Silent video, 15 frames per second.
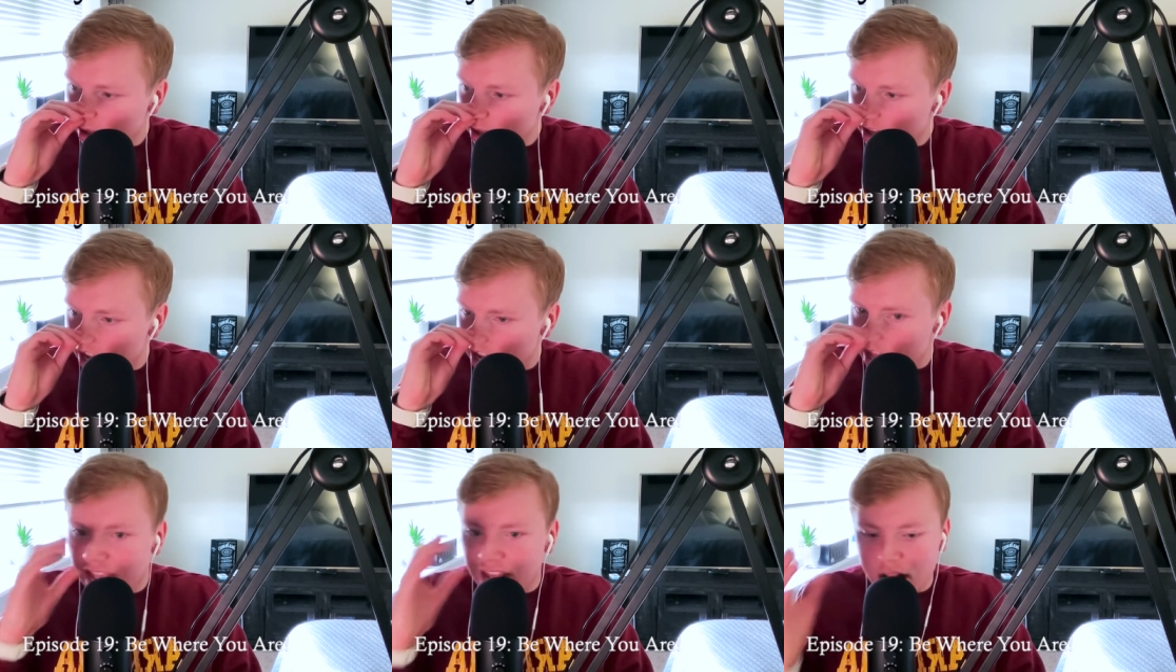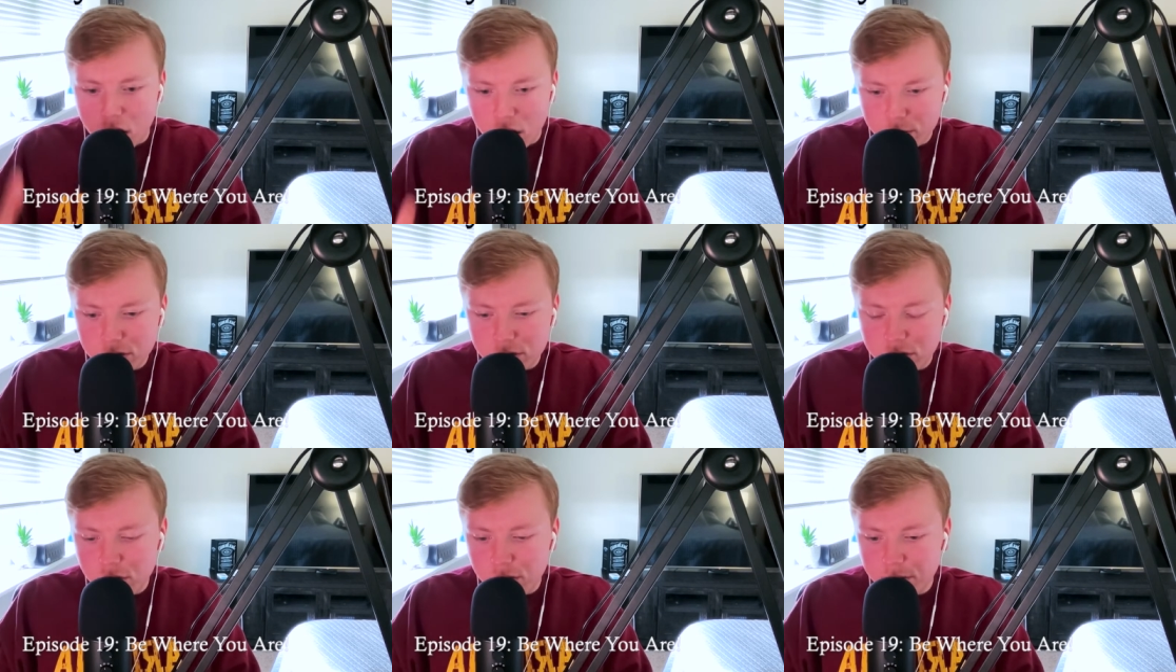it, it
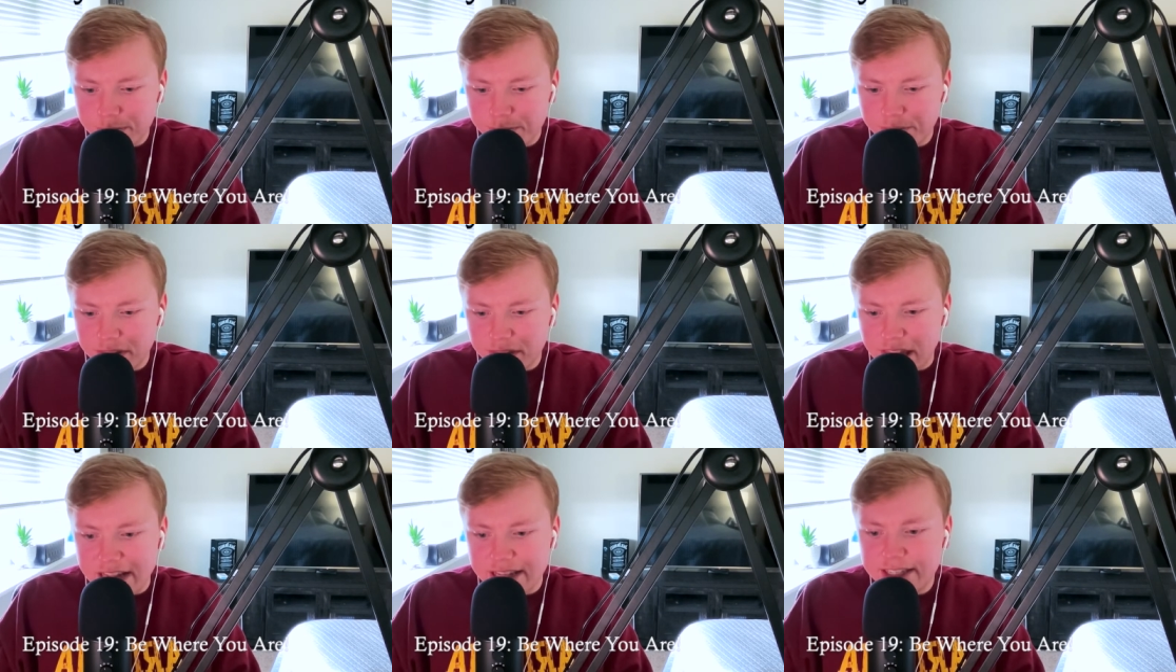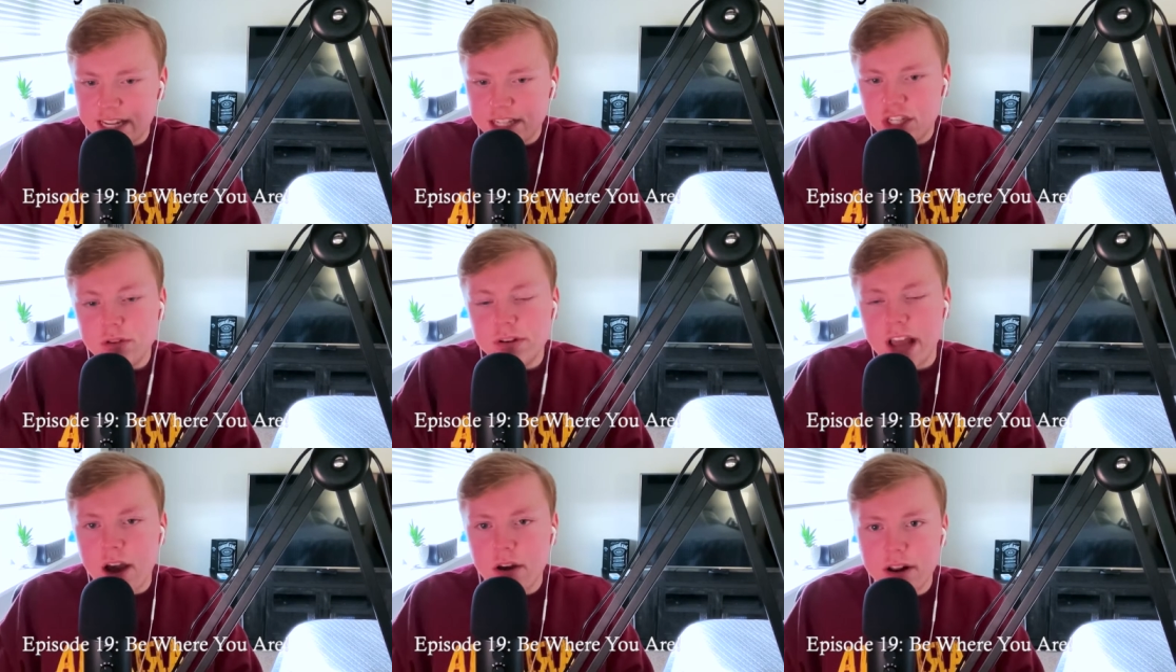humbles you, it sets you
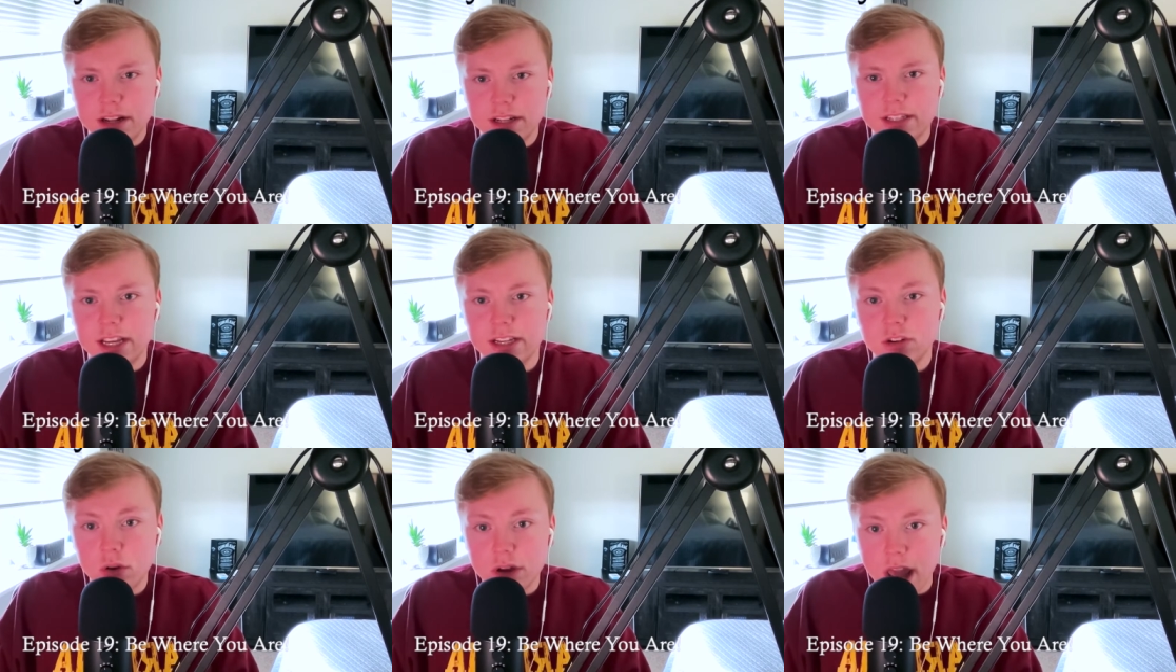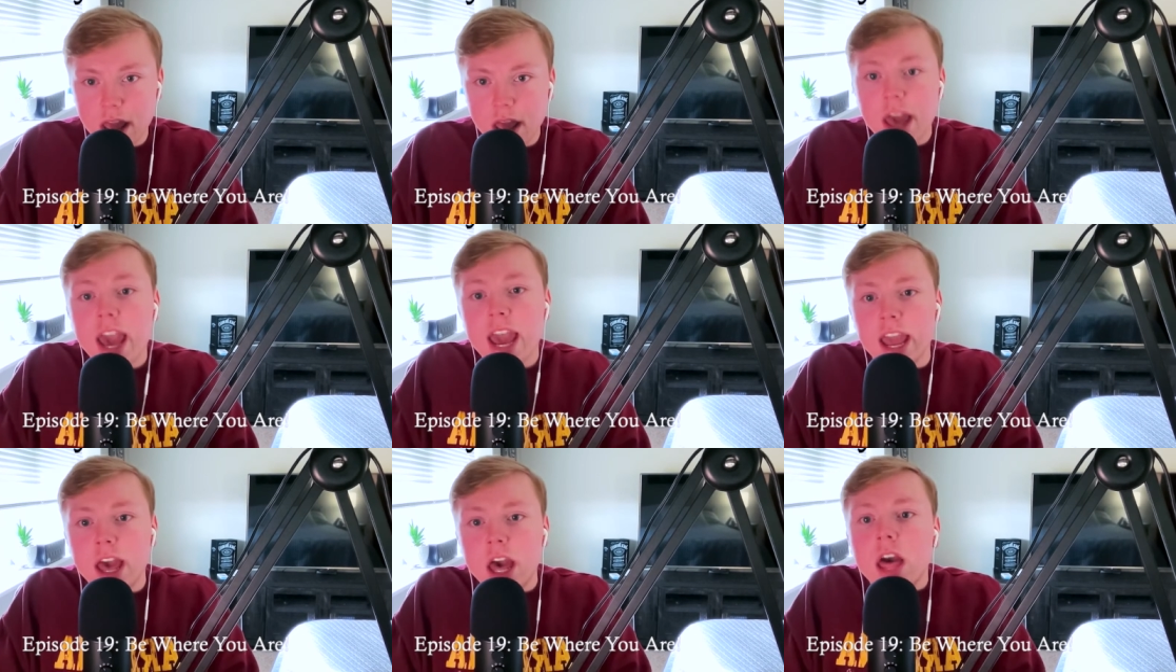down, and it says, okay,
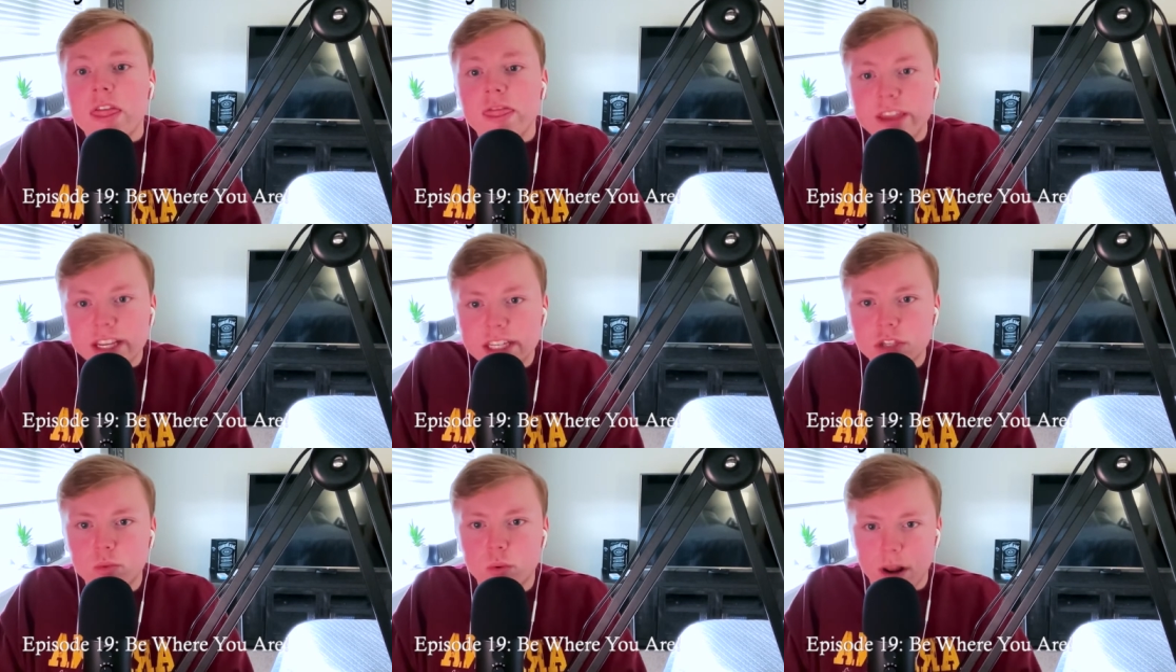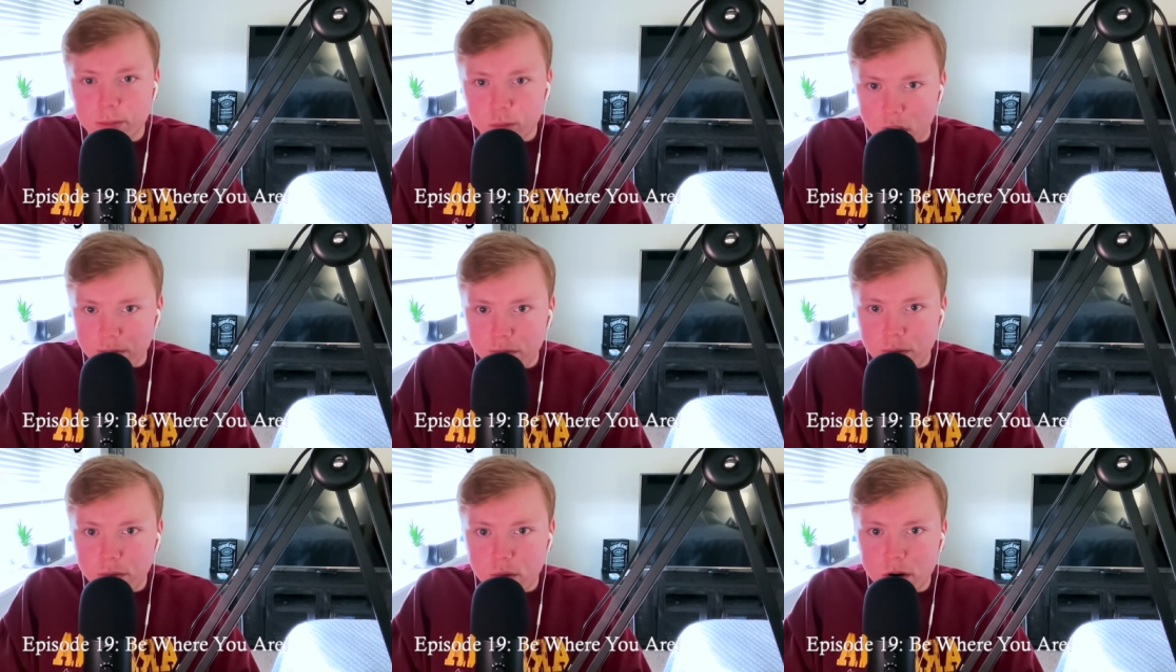hey, this is what I'm
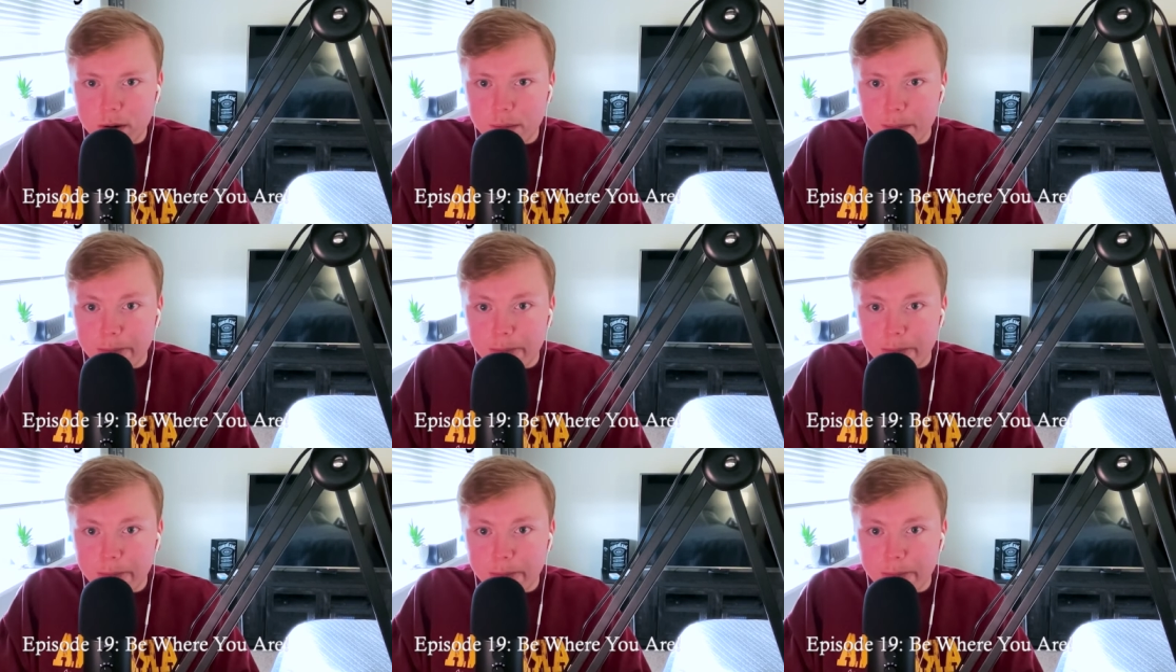grateful for.